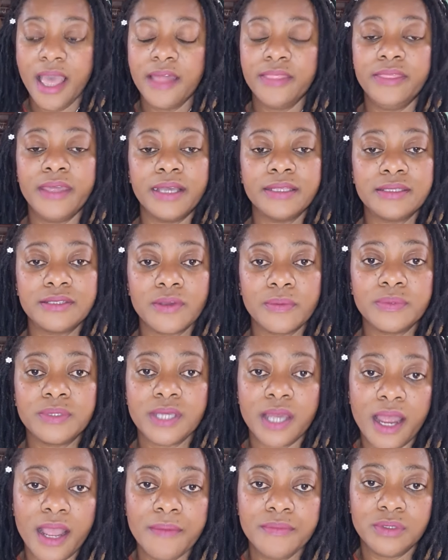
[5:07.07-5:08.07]
there are some
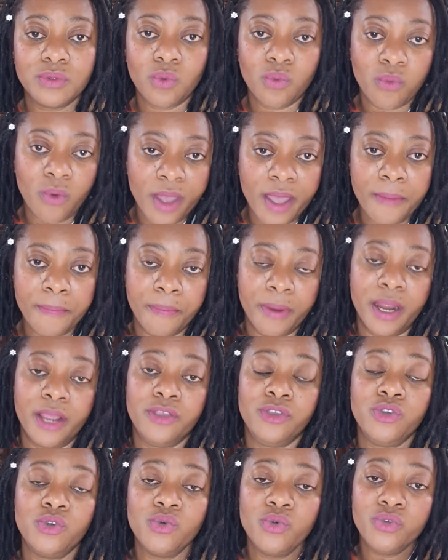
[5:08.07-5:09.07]
times whereby
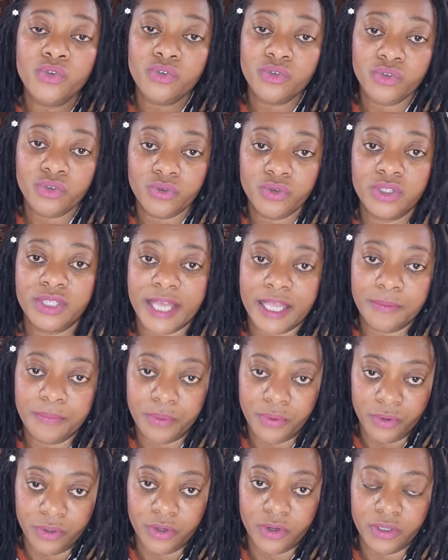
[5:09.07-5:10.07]
you use that
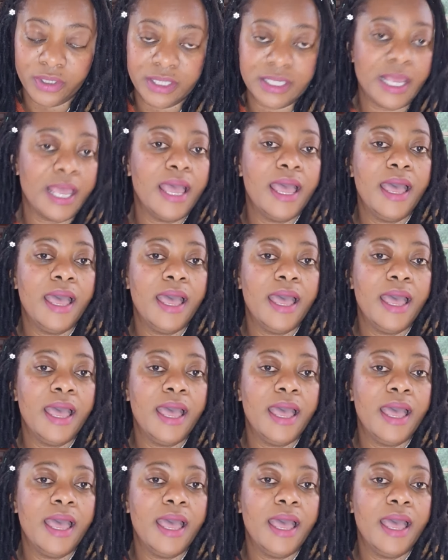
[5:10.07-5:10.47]
product,